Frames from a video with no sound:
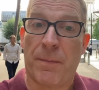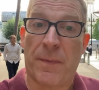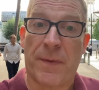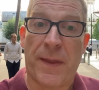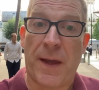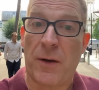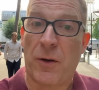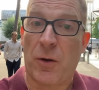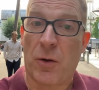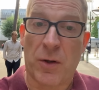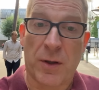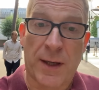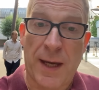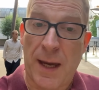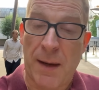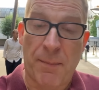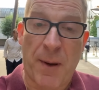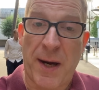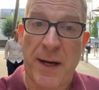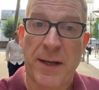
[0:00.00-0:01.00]
They're not
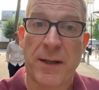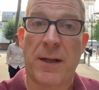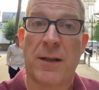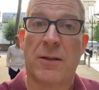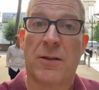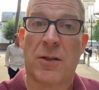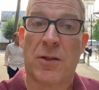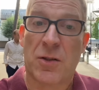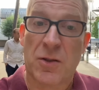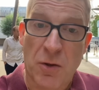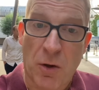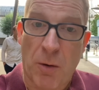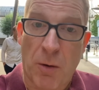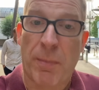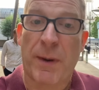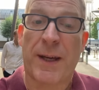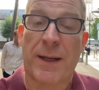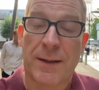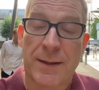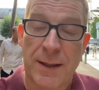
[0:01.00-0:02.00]
campaigning to stop
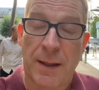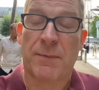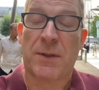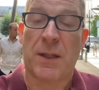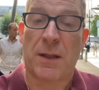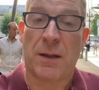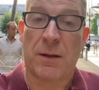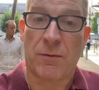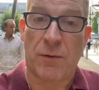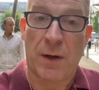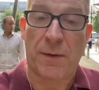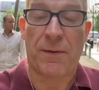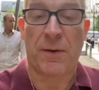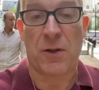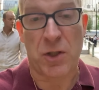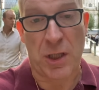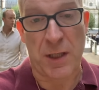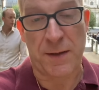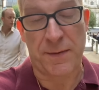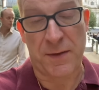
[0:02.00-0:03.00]
accepting
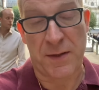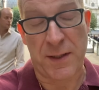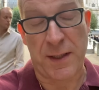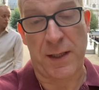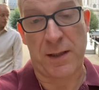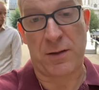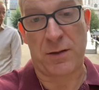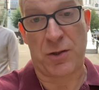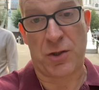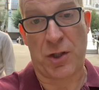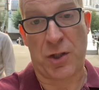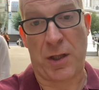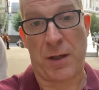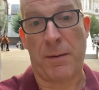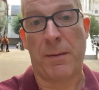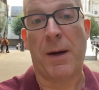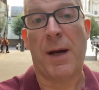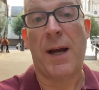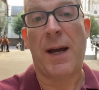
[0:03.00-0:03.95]
refugees for citizenship.